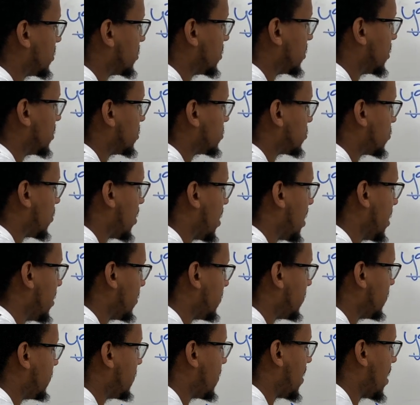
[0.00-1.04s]
to just write
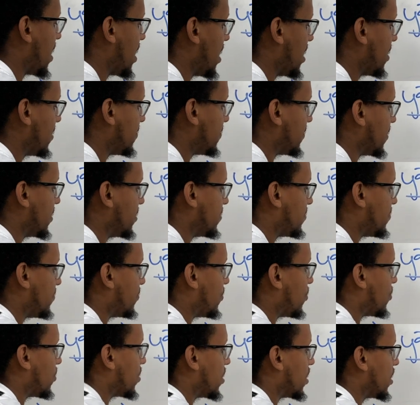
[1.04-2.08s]
5 and
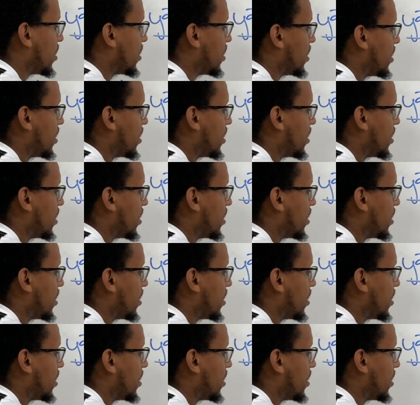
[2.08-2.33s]
4,